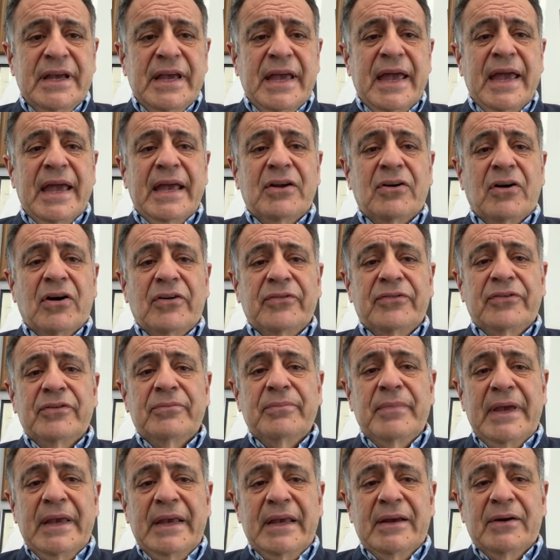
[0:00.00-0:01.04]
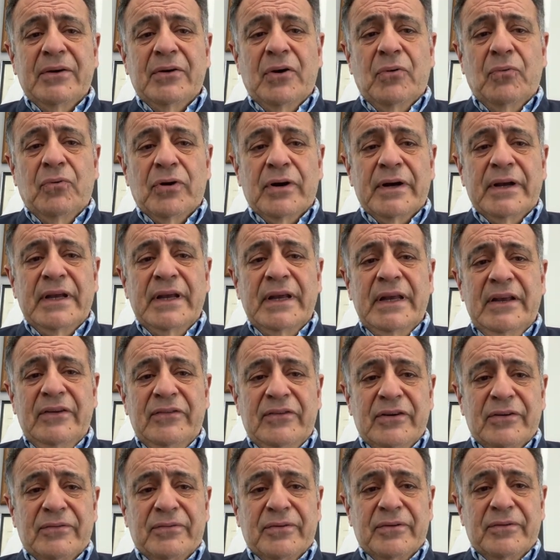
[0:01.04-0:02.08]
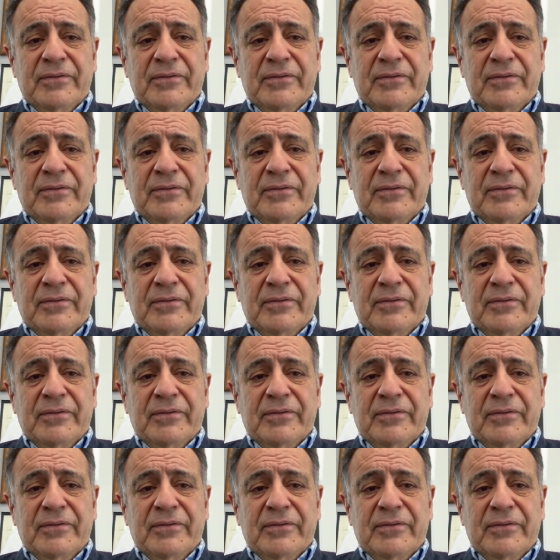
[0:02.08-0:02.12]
and also make work easier for